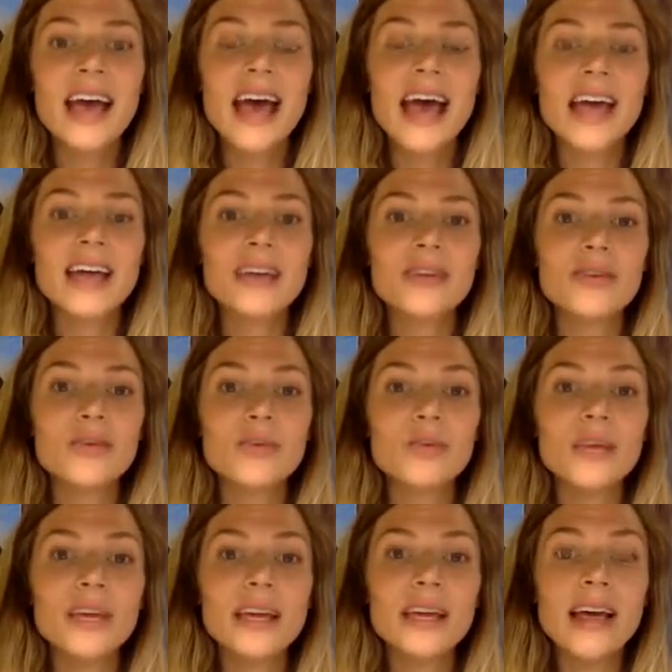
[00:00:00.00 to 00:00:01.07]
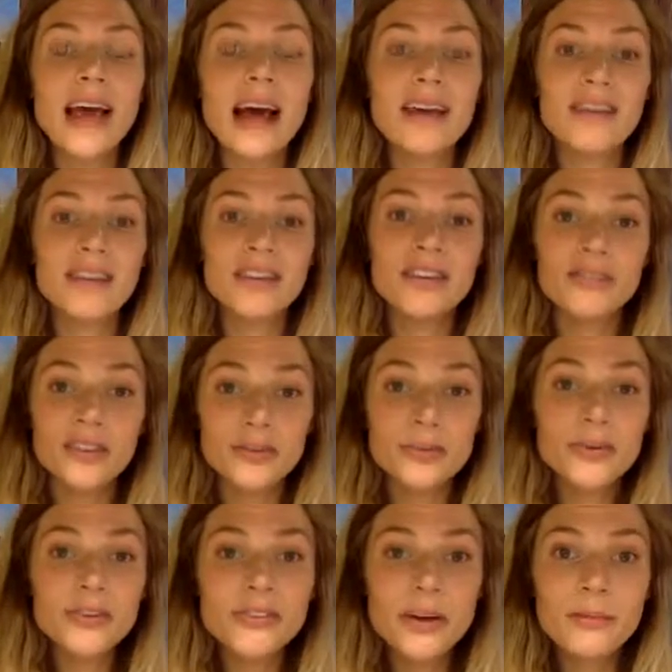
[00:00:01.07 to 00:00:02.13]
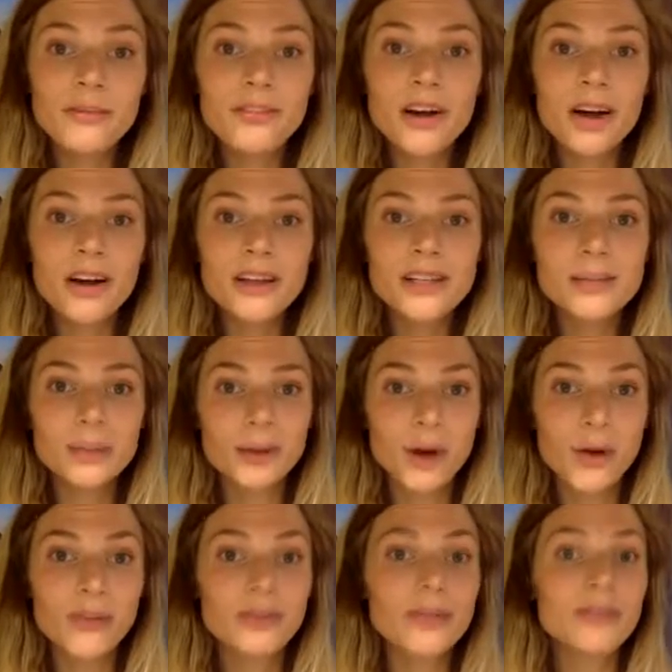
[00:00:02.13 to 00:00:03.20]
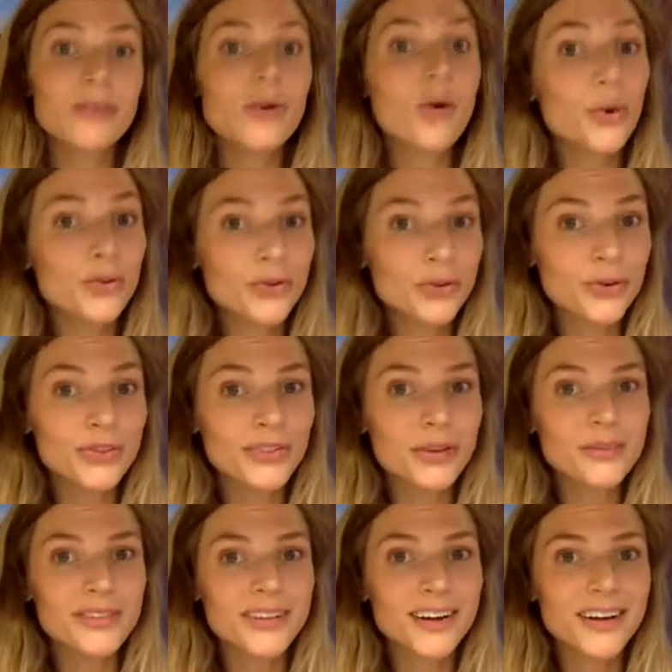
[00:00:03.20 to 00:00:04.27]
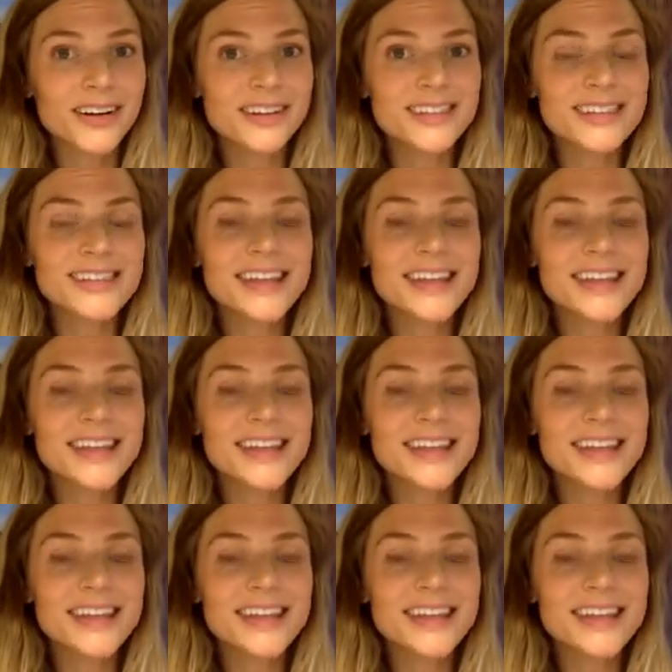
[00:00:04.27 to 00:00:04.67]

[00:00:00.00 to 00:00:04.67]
And we have individual samskaras, but we also have cultural samskaras.